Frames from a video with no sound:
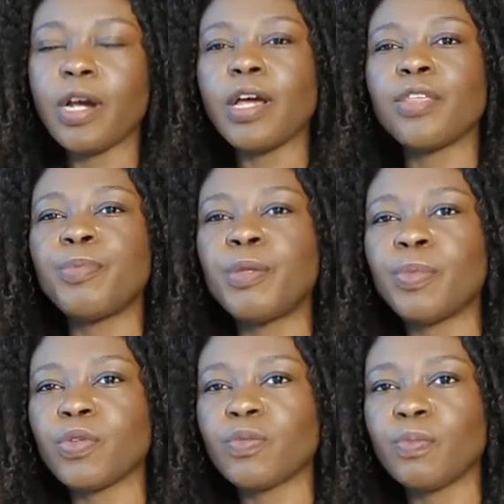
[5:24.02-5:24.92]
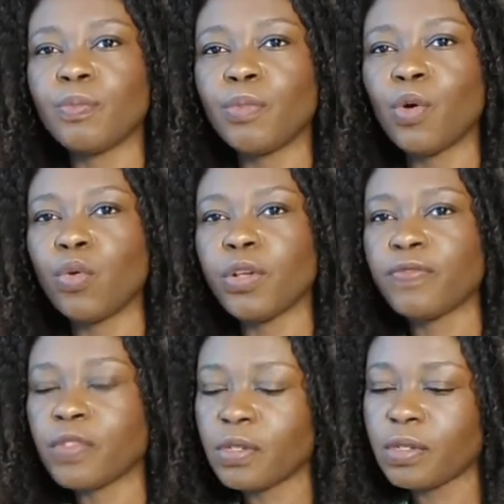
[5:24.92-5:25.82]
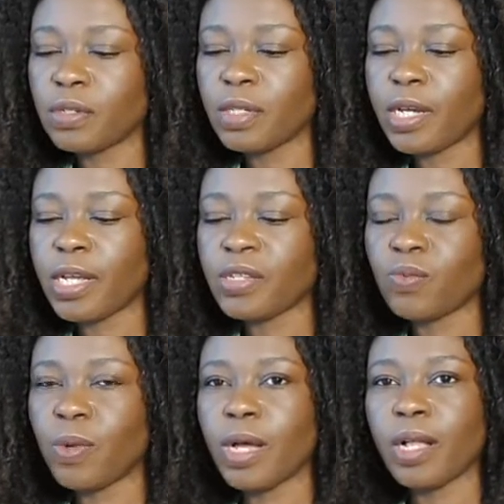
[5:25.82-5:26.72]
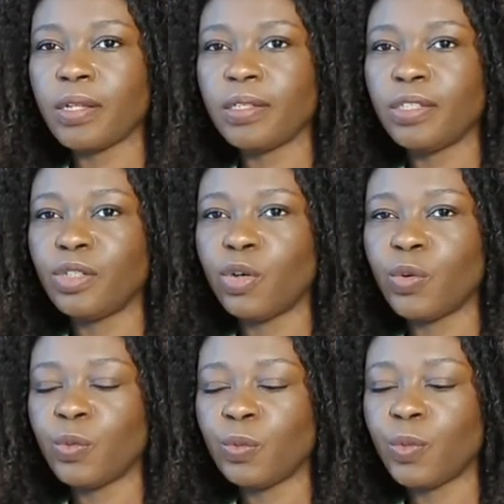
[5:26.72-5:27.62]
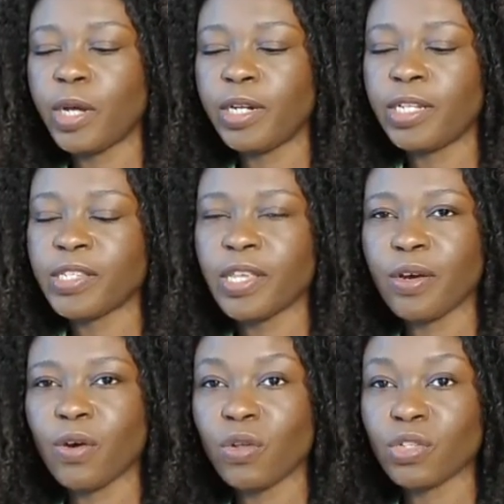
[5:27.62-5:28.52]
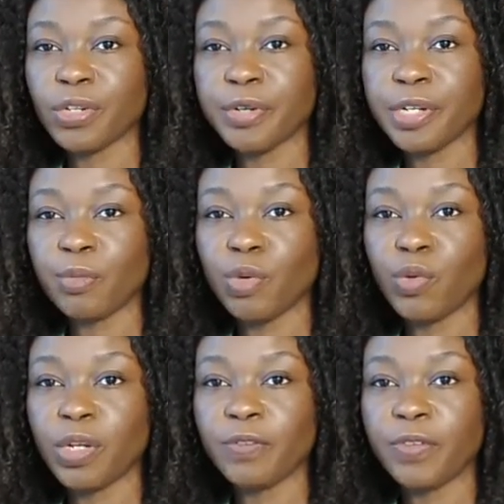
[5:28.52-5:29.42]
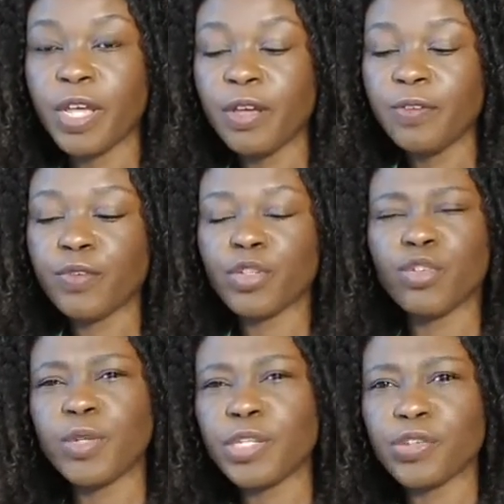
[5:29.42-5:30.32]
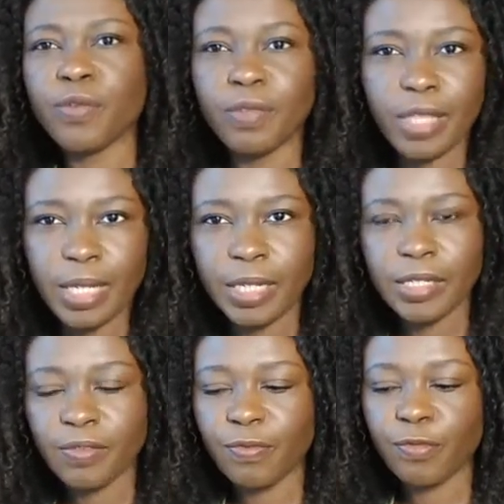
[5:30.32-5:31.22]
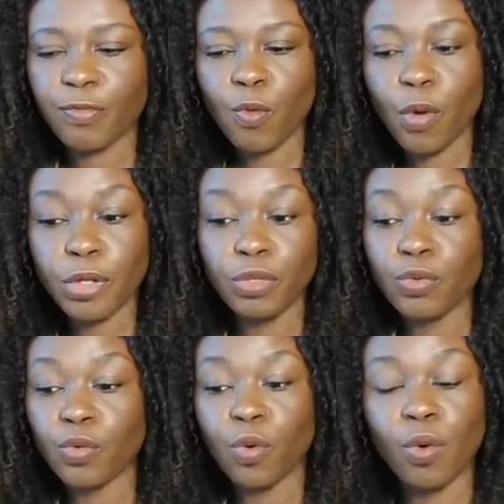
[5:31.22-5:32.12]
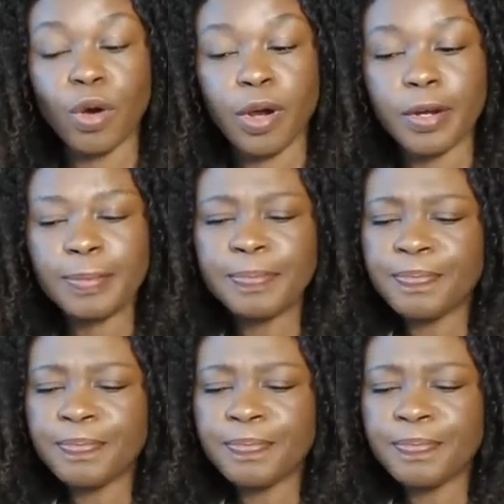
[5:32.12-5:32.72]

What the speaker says: other people's motives as well. You know, what is their ulterior motive for doing certain things for you or